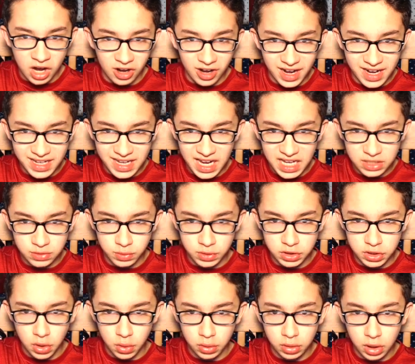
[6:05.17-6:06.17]
Alright guys, we're
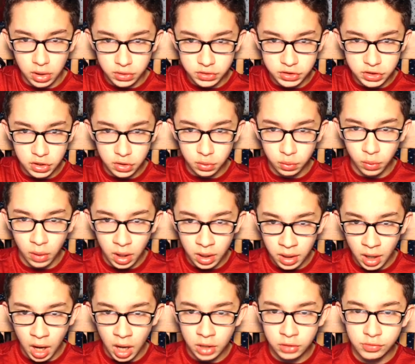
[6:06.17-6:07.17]
so close to
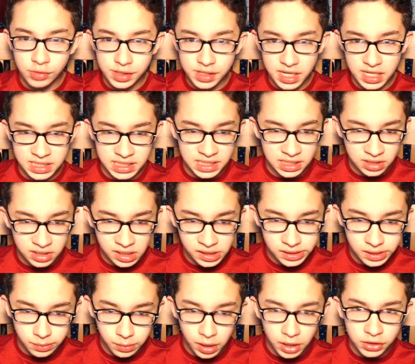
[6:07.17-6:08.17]
100 DECILLION.
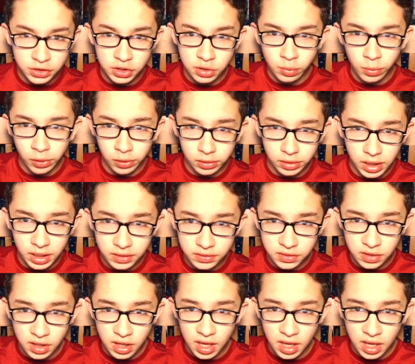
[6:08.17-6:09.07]
Come on, 2 more clicks.